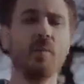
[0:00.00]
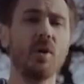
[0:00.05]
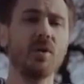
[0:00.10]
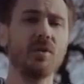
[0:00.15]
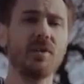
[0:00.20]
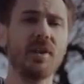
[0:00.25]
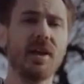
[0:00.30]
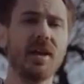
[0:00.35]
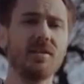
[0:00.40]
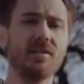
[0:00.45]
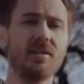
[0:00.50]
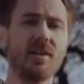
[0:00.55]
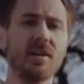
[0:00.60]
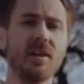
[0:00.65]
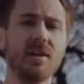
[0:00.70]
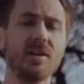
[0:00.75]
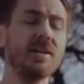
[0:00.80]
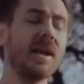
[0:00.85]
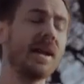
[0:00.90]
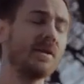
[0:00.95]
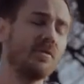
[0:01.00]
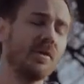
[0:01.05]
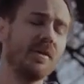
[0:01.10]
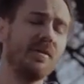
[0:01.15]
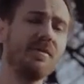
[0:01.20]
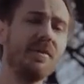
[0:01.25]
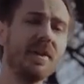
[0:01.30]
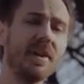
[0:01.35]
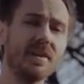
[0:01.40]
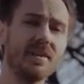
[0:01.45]
if the monster has a natural
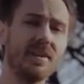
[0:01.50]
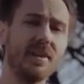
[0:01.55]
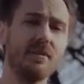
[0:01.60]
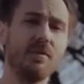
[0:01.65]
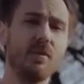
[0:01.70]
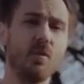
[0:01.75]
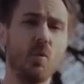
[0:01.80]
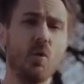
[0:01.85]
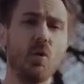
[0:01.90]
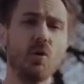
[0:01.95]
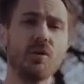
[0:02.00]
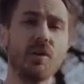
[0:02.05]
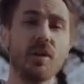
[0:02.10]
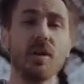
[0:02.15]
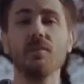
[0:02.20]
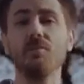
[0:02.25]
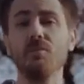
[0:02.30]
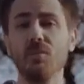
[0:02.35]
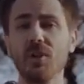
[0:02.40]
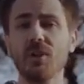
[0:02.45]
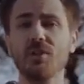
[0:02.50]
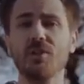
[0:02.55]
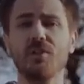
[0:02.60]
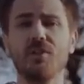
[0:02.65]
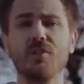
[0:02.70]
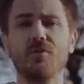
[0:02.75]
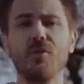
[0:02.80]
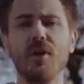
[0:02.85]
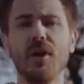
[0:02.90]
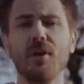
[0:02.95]
affinity for water, such as
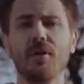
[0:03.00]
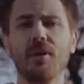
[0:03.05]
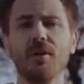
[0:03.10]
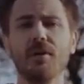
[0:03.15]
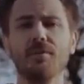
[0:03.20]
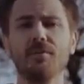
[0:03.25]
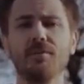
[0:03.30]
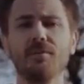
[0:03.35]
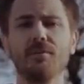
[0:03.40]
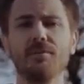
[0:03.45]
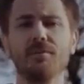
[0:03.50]
the drowner.